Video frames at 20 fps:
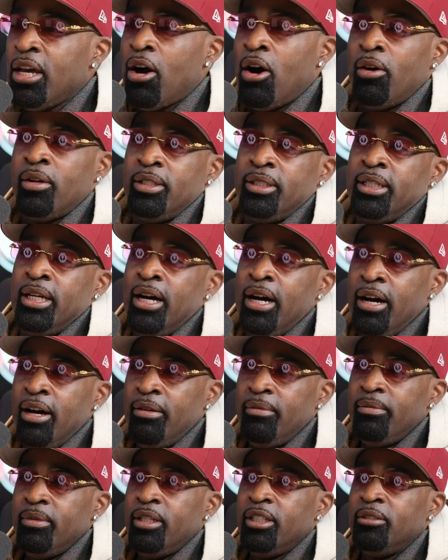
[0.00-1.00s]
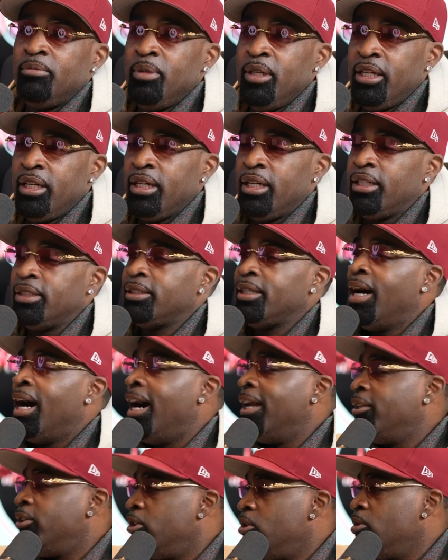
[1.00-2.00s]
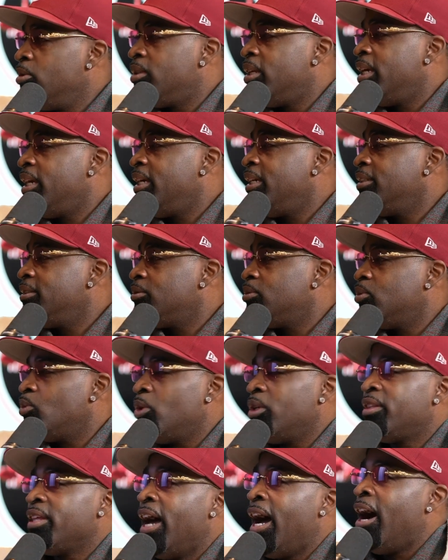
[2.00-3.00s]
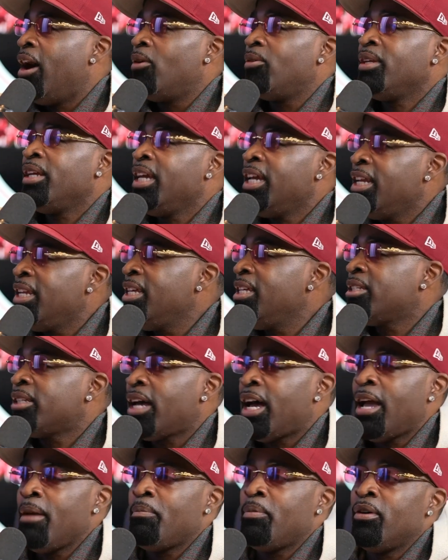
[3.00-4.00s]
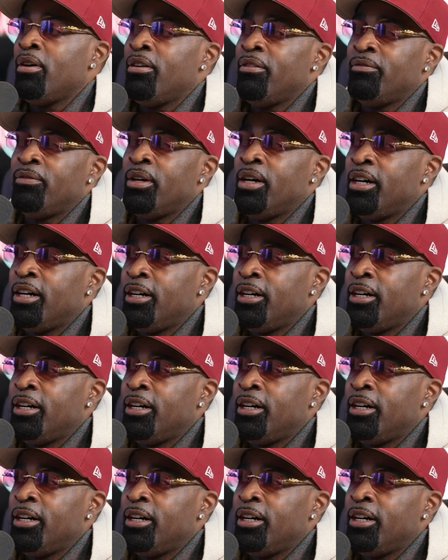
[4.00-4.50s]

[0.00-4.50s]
all the time. Is because I do things without any type of